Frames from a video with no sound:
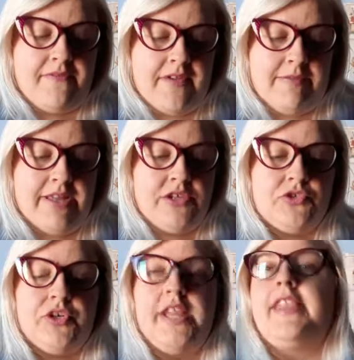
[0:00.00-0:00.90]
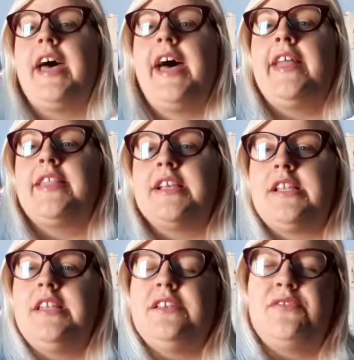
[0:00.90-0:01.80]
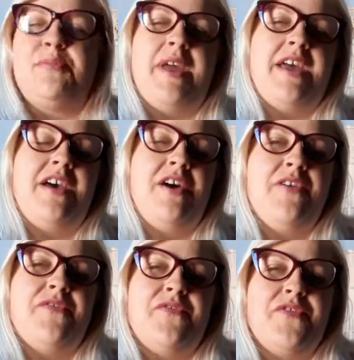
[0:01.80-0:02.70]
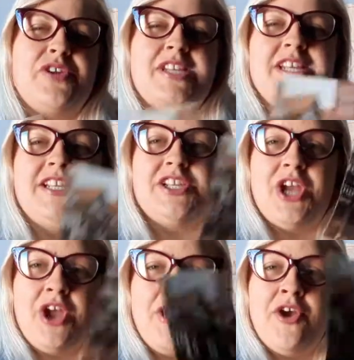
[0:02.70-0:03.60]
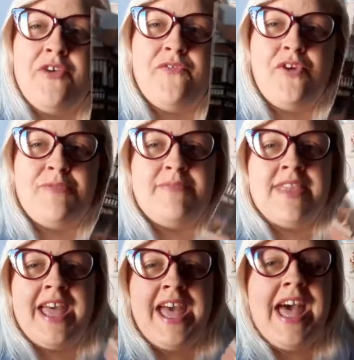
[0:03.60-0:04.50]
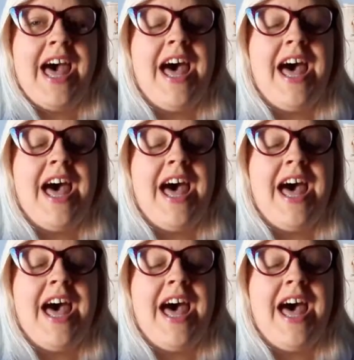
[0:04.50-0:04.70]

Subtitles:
family enjoyed that. There's a little bit of footage from that.